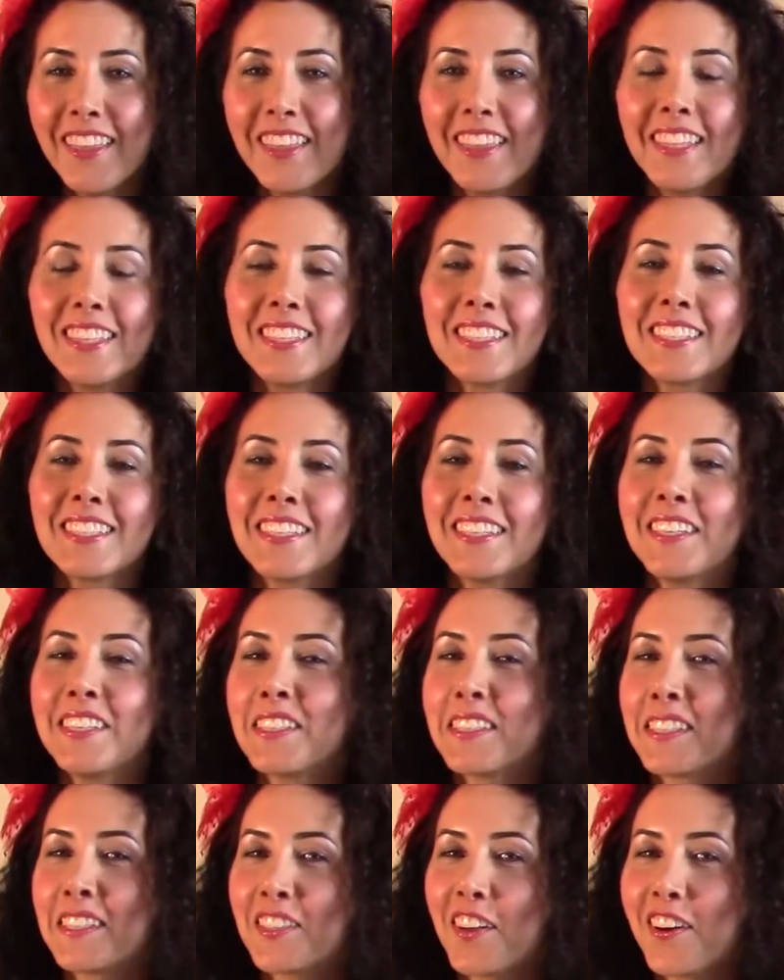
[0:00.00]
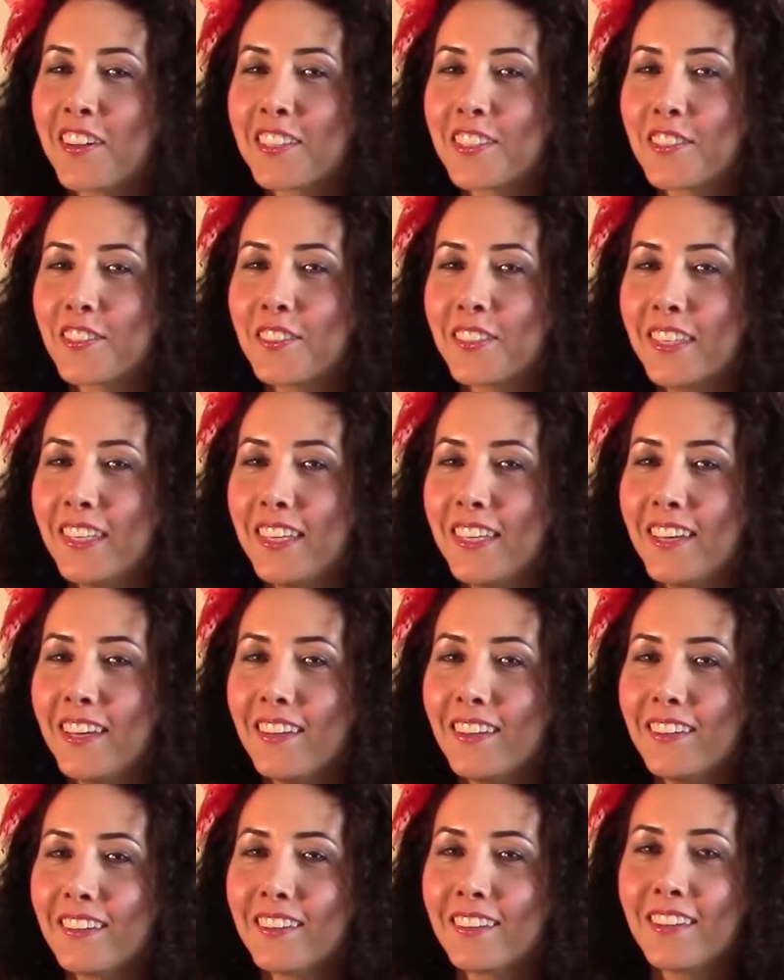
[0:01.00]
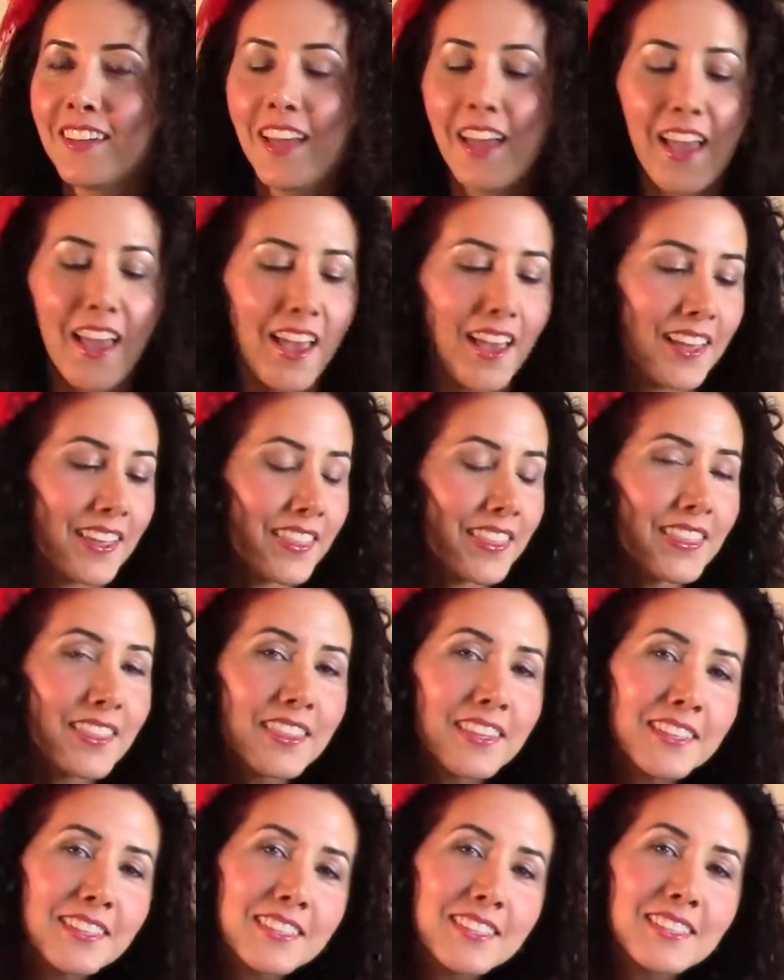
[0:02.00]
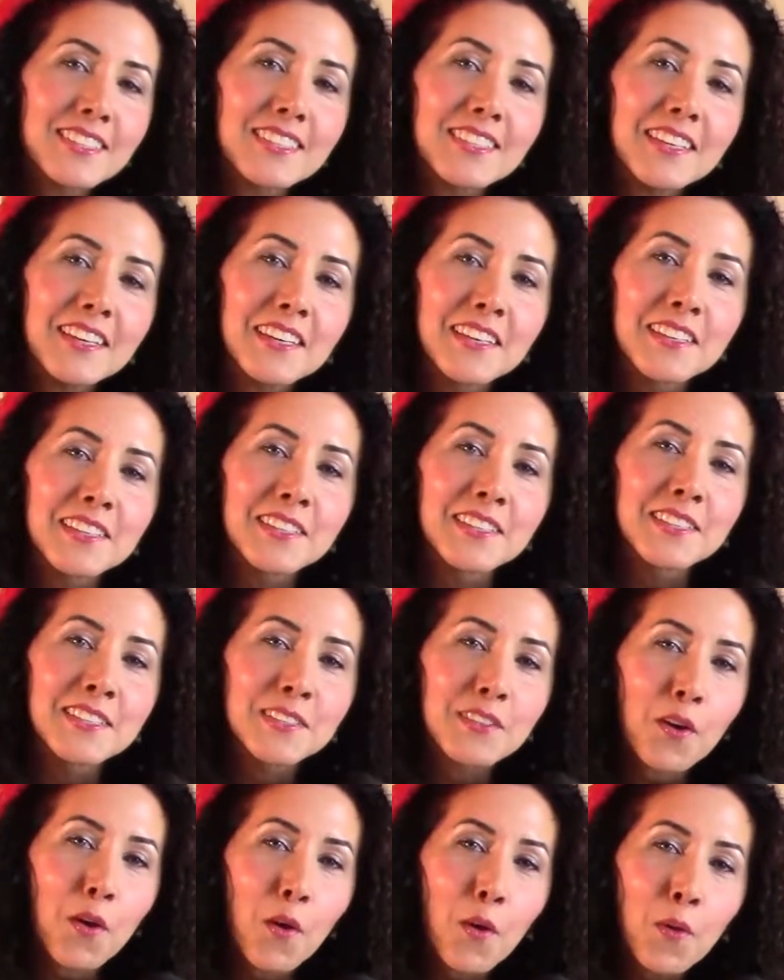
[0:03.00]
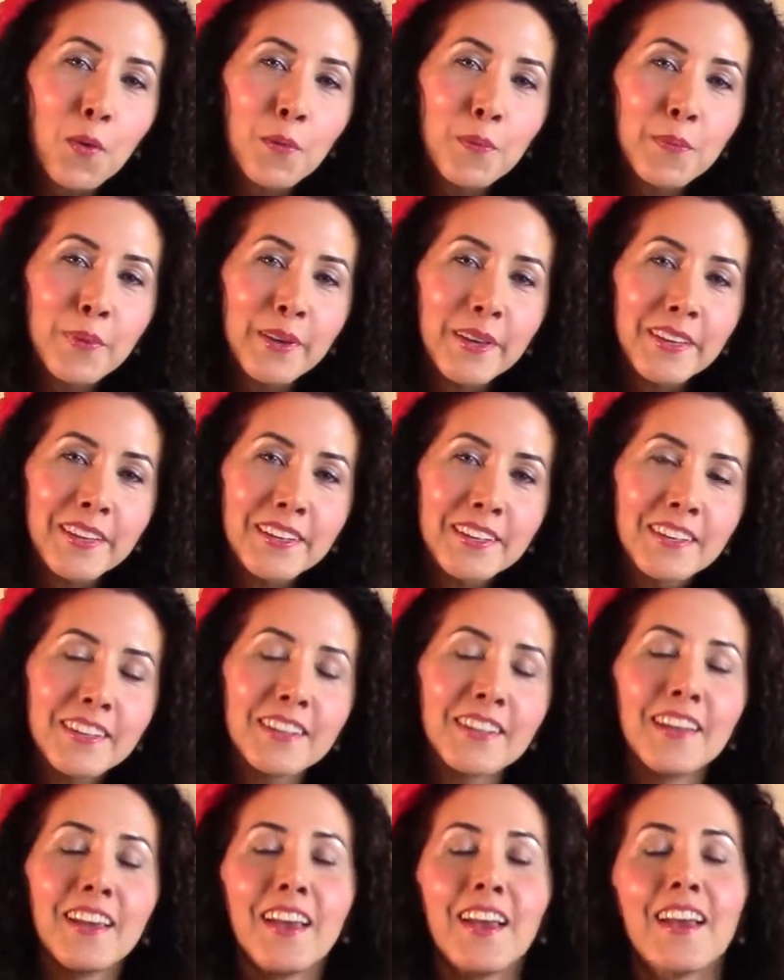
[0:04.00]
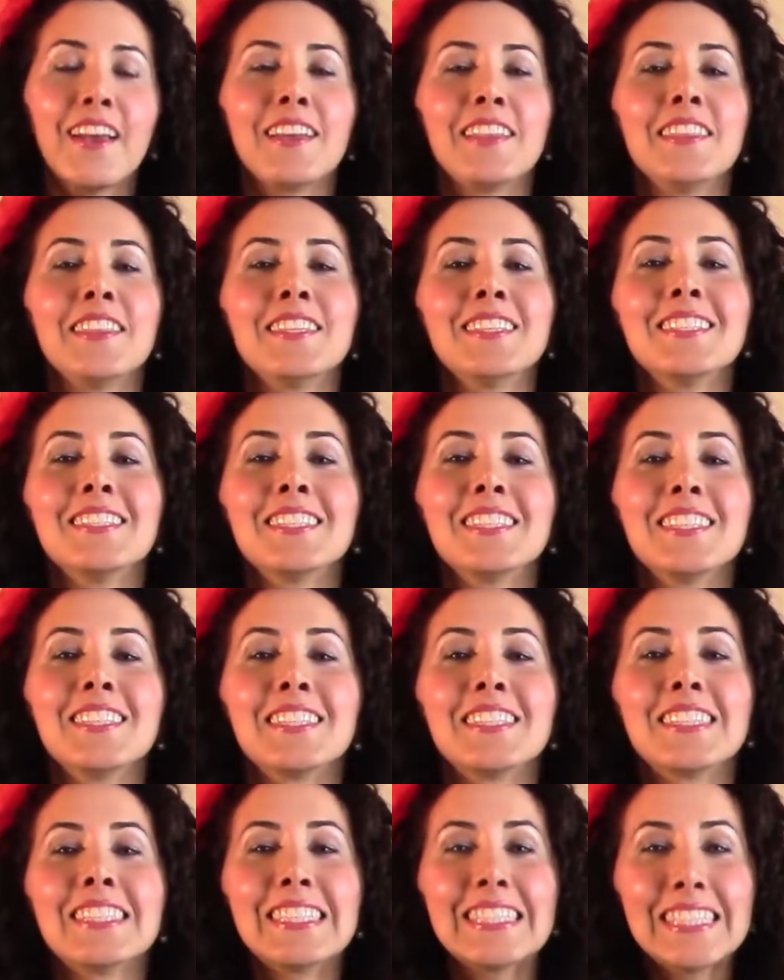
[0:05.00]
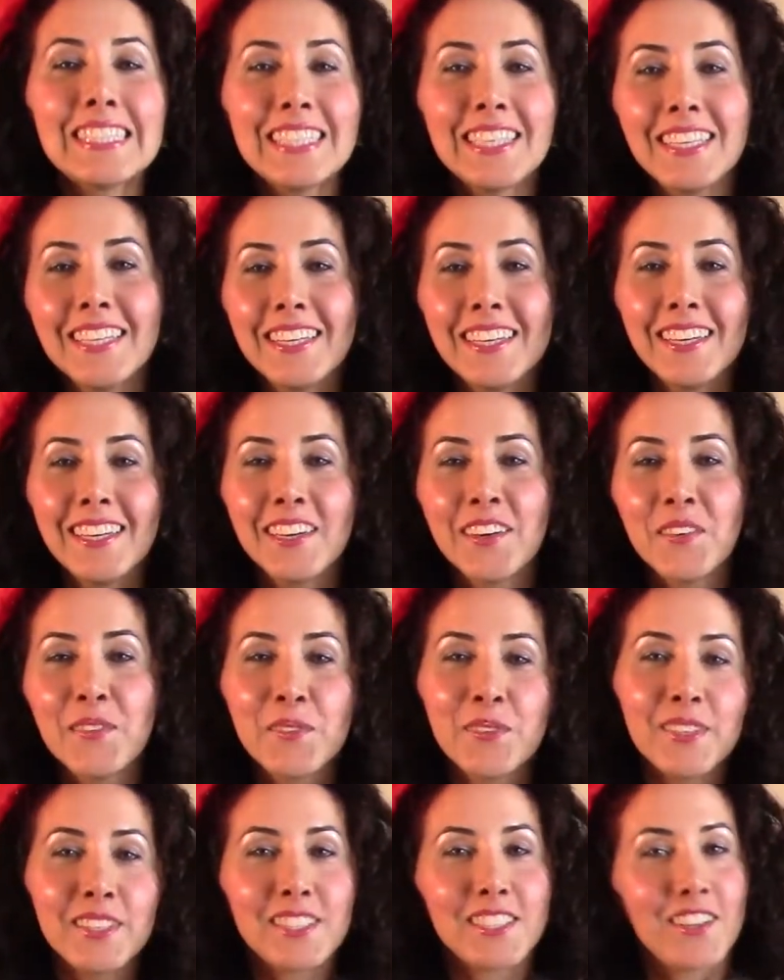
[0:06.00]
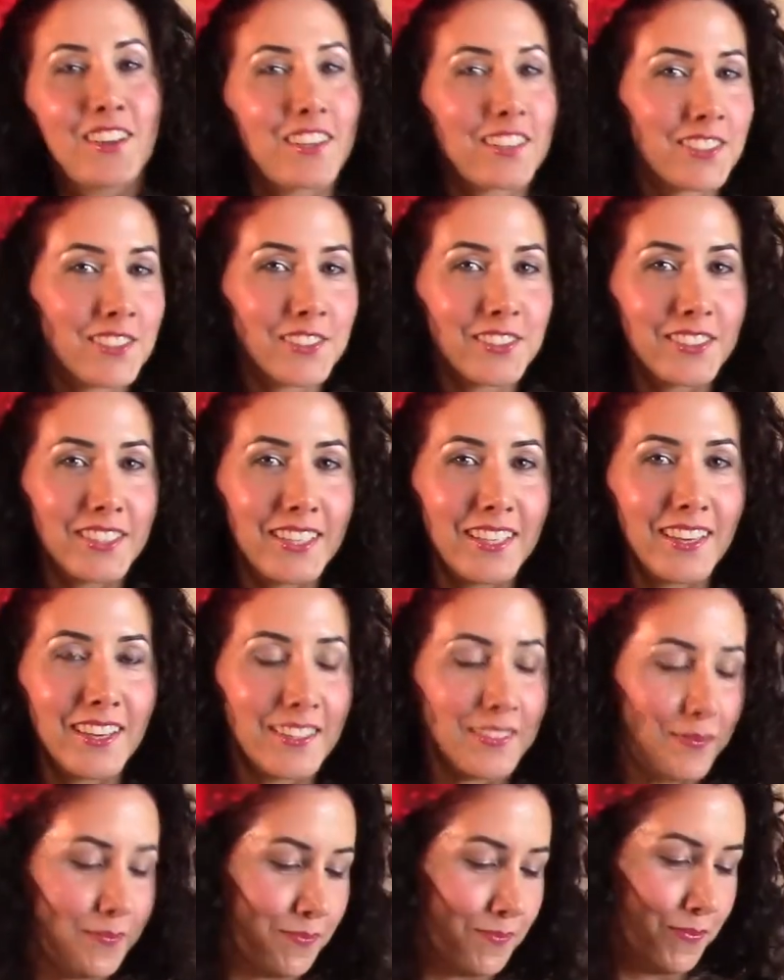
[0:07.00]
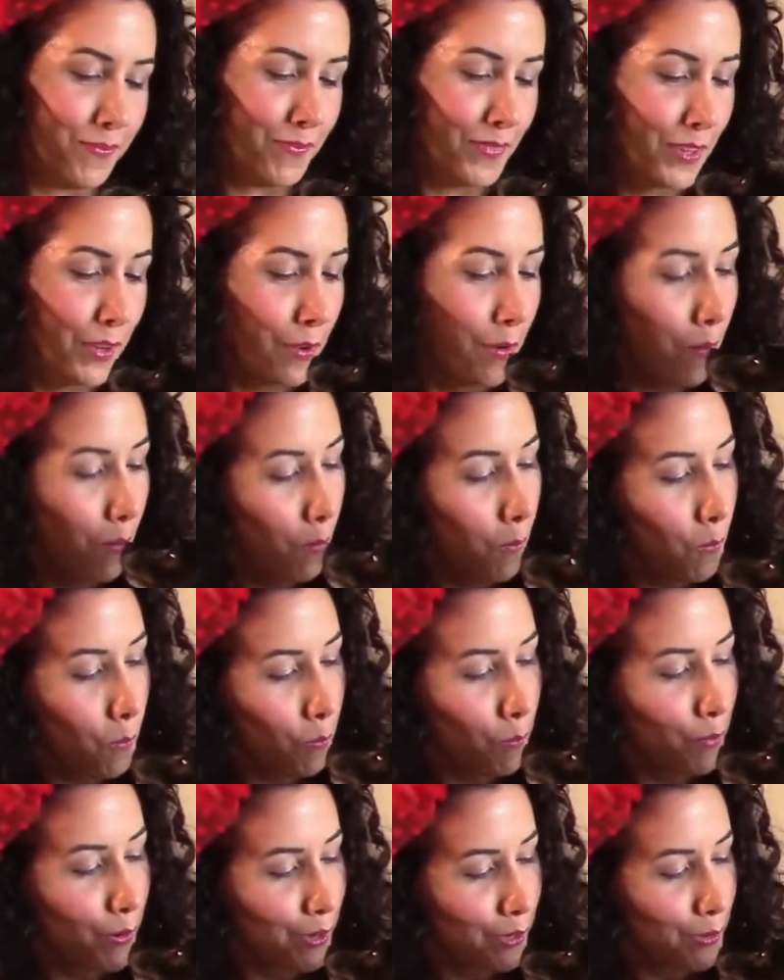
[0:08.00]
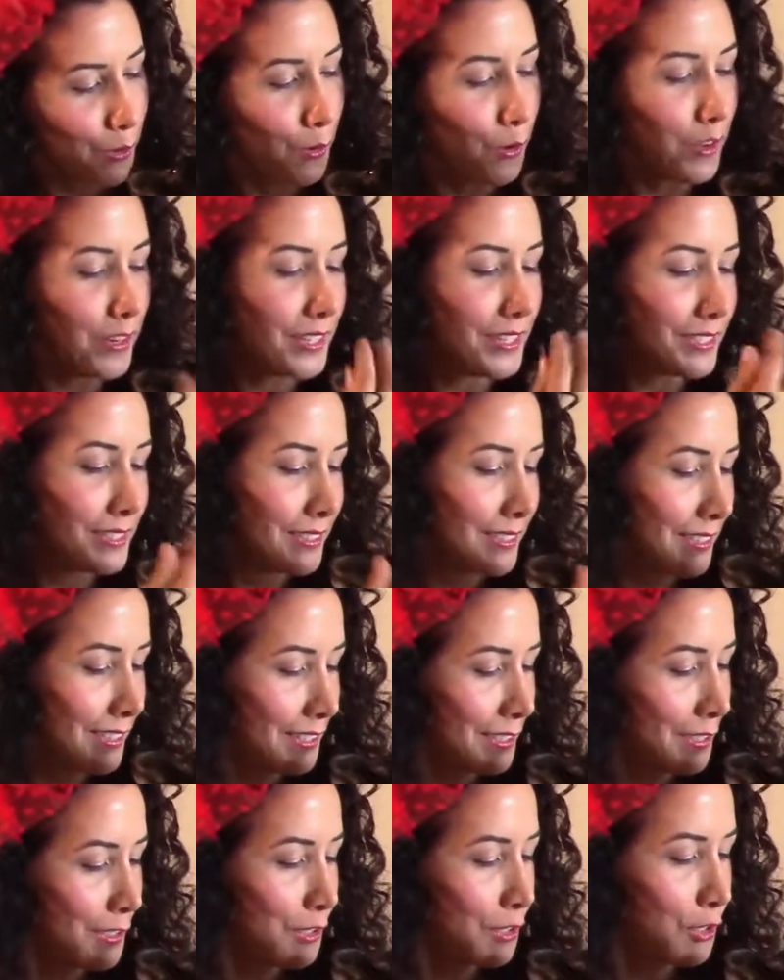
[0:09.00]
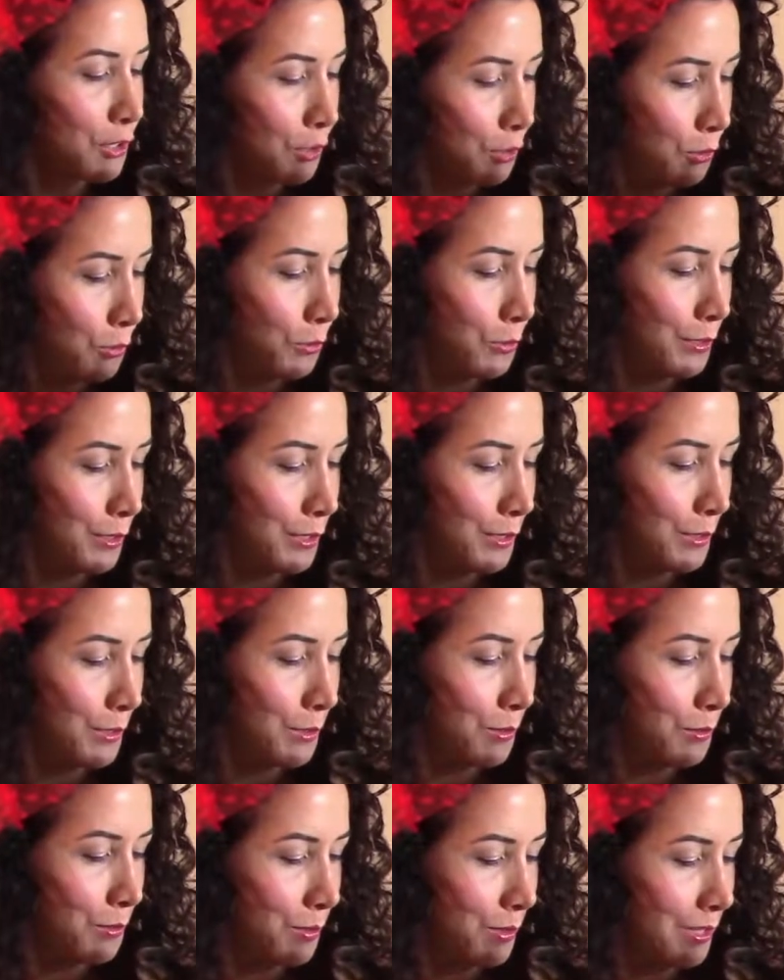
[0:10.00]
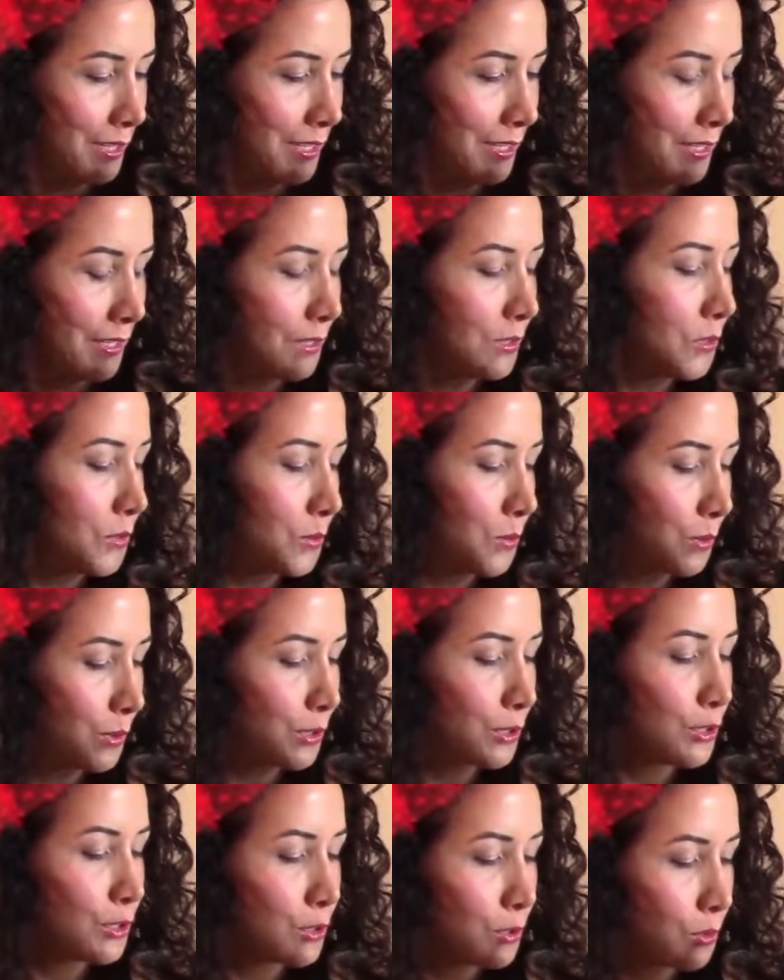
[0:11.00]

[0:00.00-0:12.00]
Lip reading: This is Dr. Leah, and this is Oben, and this is Tea with Dr. Leah. Oh my God, isn't he the cutest little thing?